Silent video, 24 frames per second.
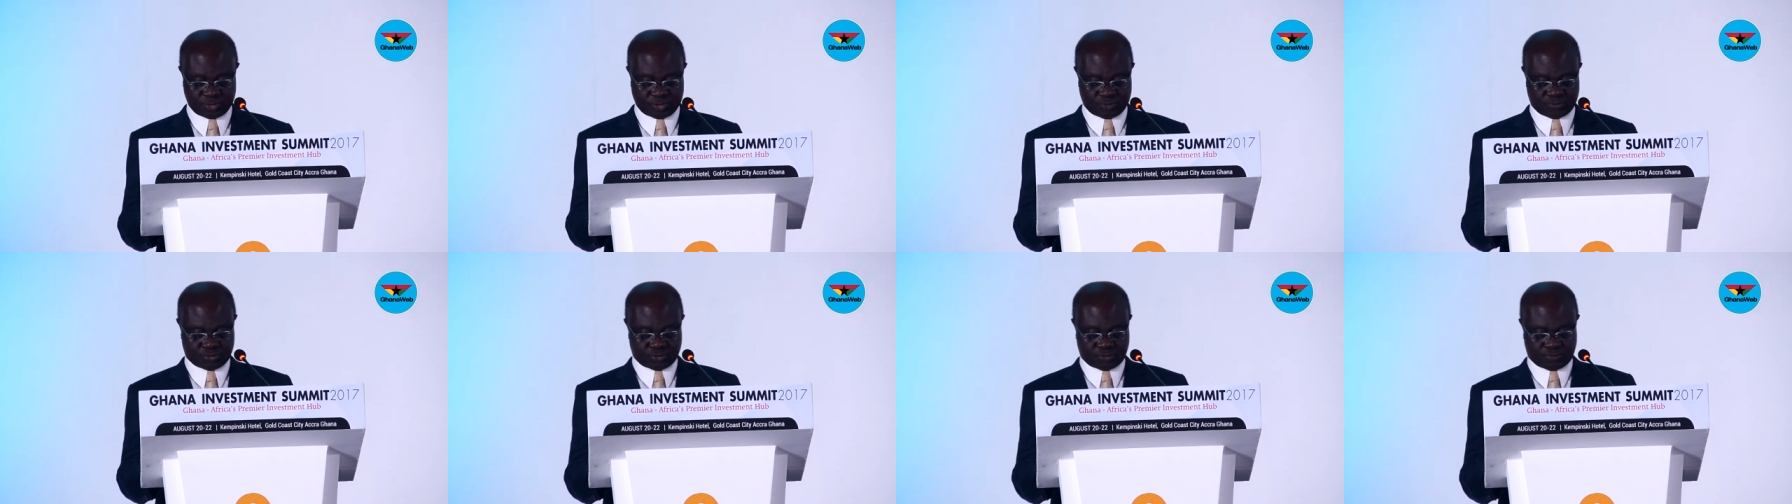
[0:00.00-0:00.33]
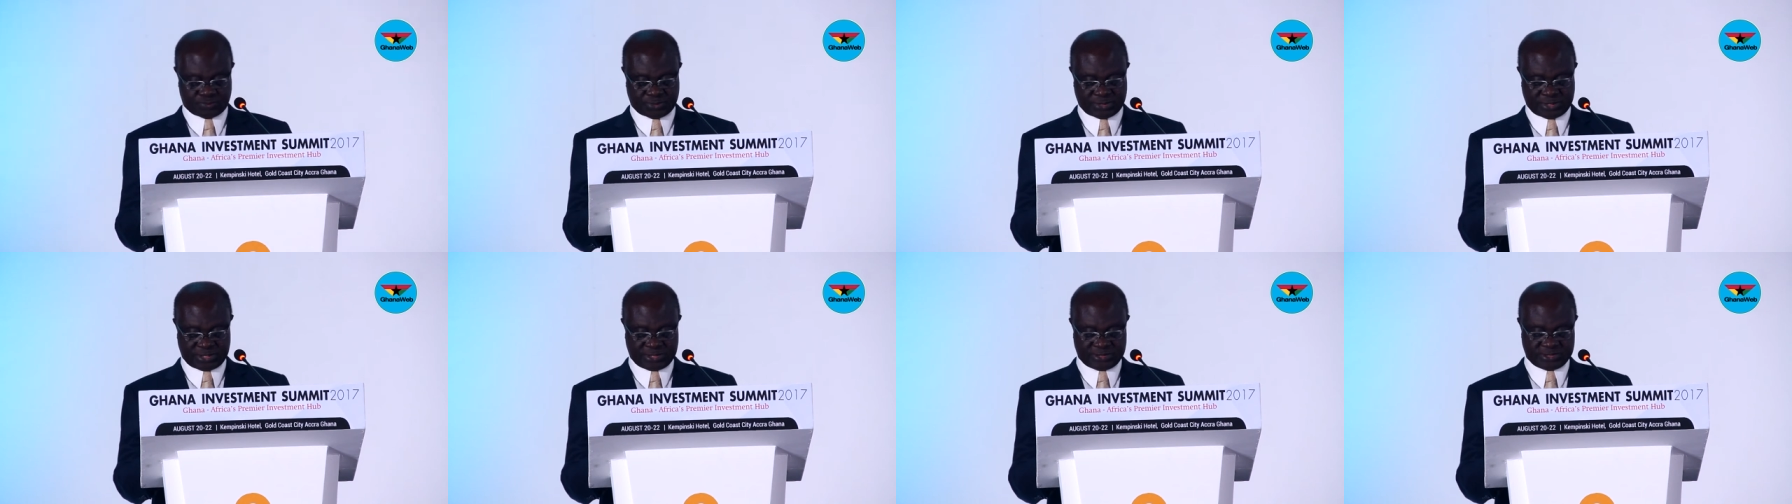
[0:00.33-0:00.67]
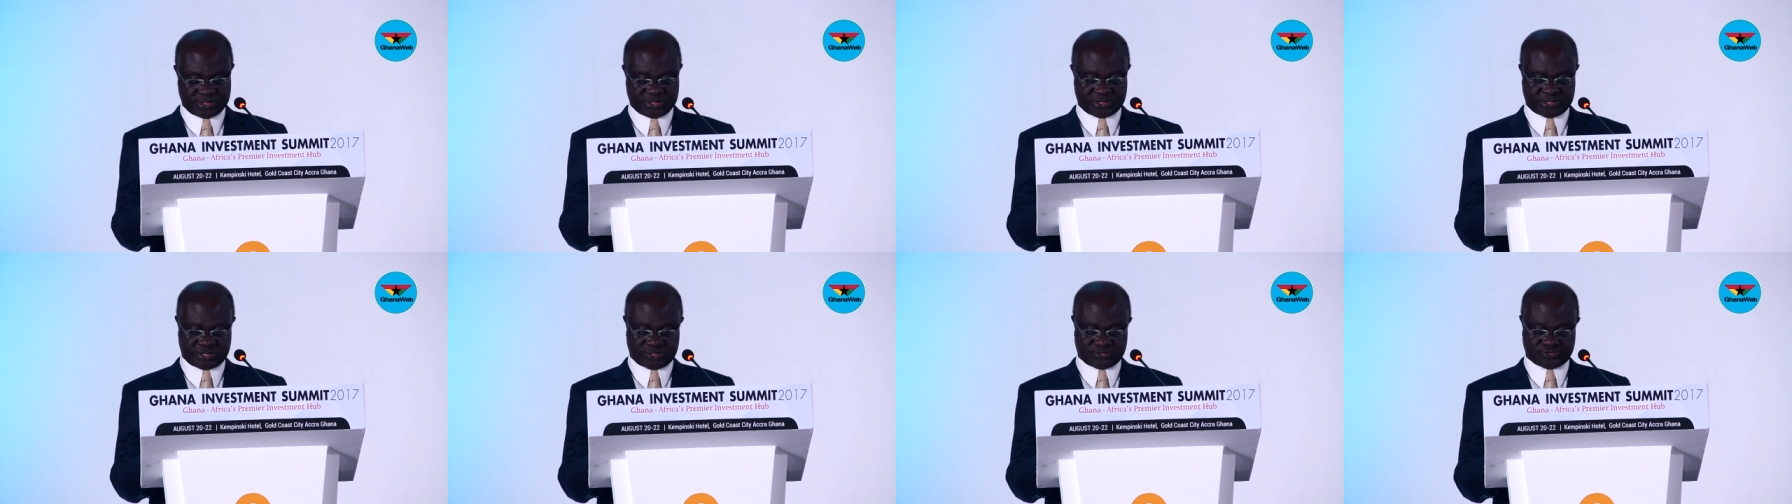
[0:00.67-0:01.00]
propelled
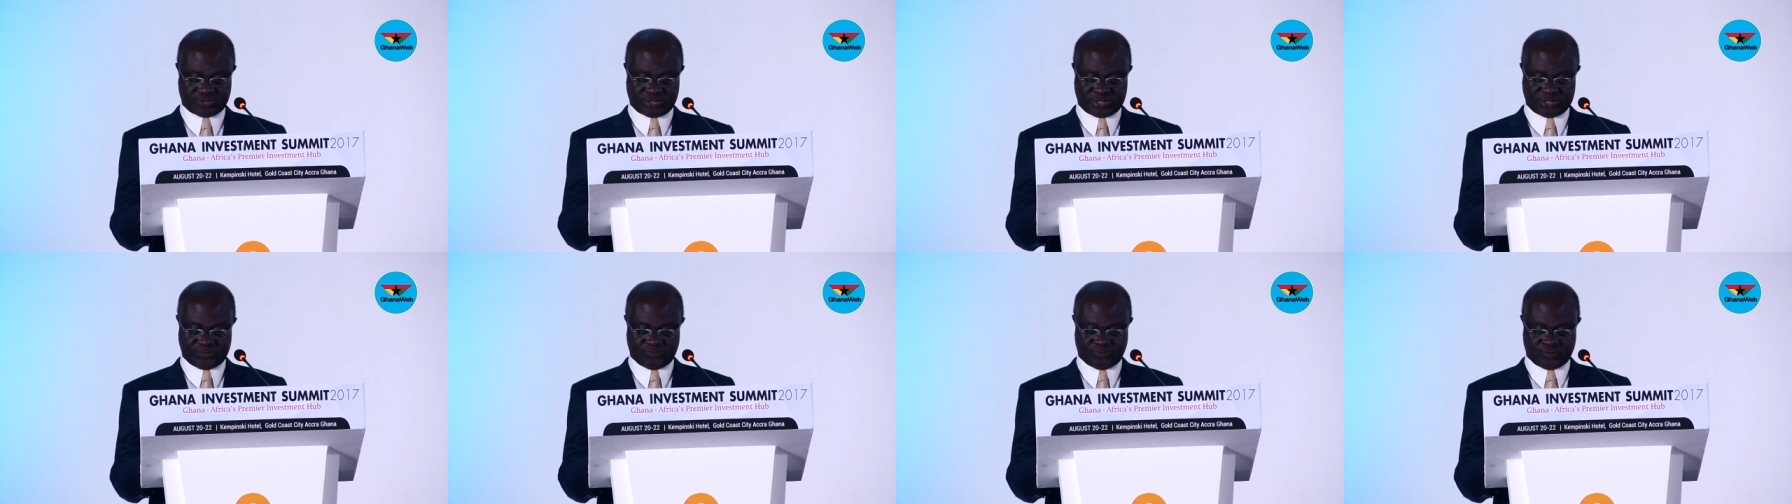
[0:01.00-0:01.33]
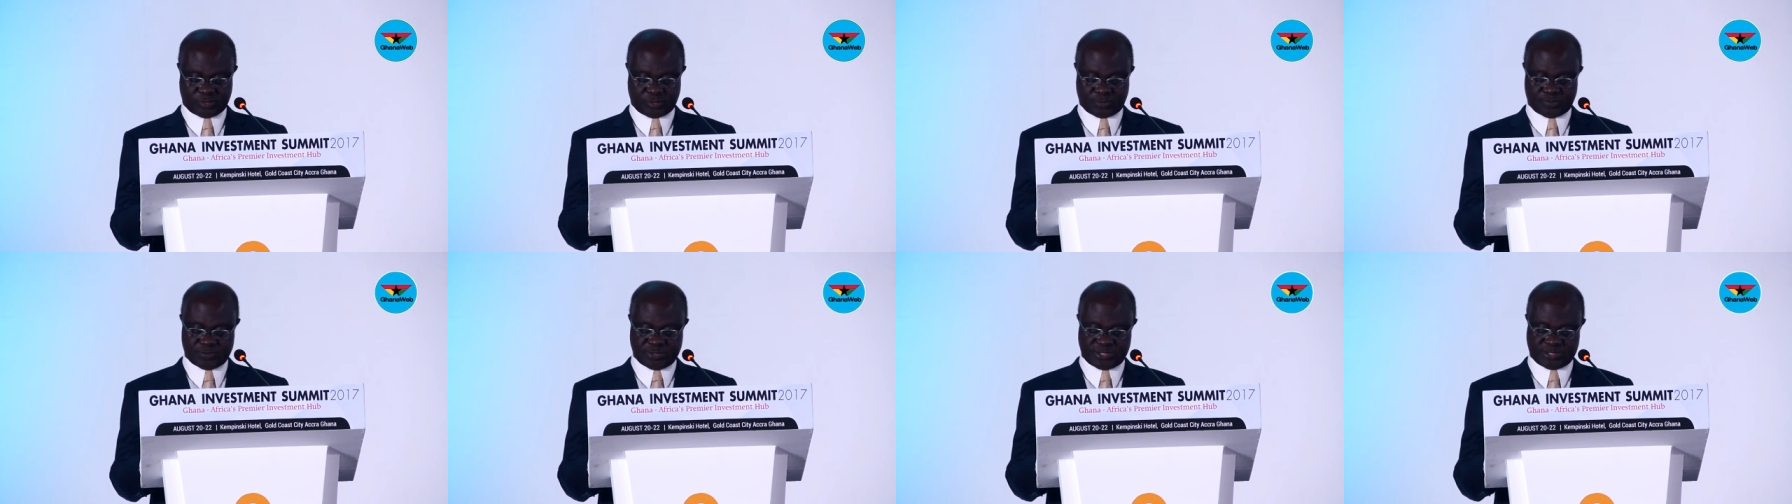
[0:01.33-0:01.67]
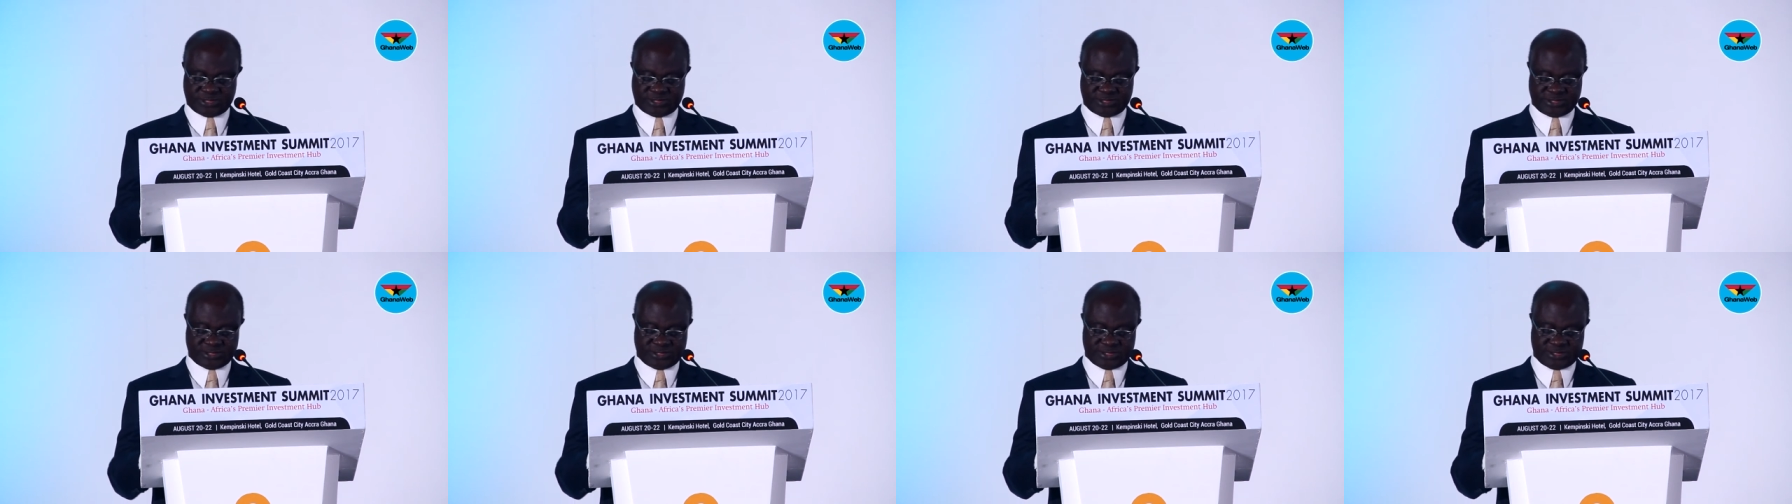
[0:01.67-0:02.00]
industrial
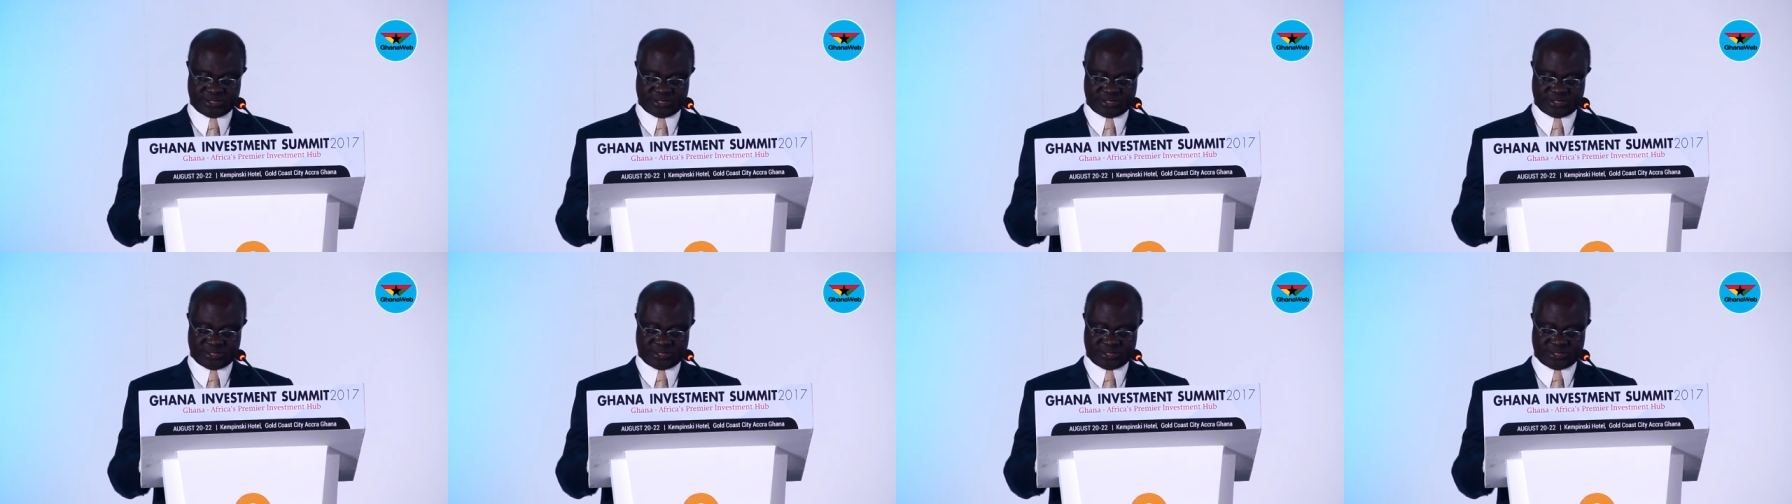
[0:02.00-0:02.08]
development,